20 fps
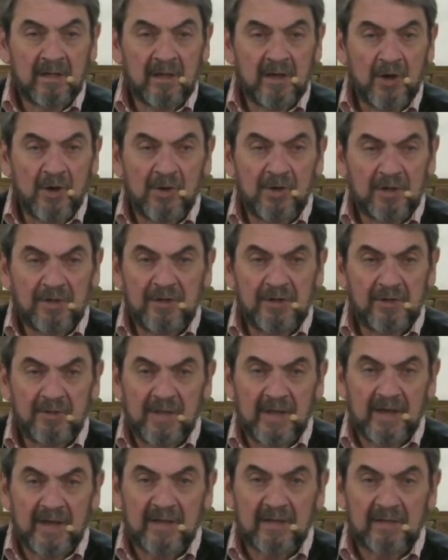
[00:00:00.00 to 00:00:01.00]
Who could do
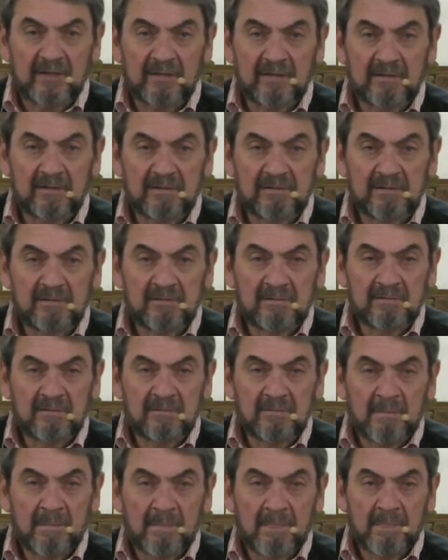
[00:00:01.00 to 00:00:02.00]
that?
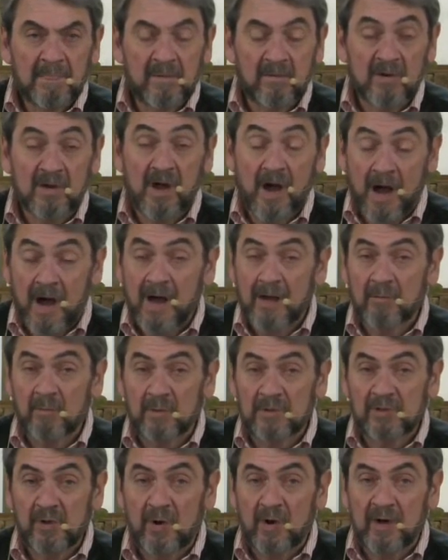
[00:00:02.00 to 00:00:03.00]
God
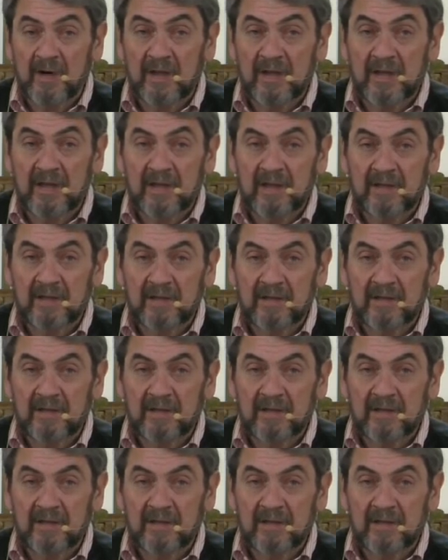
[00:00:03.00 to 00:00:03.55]
was already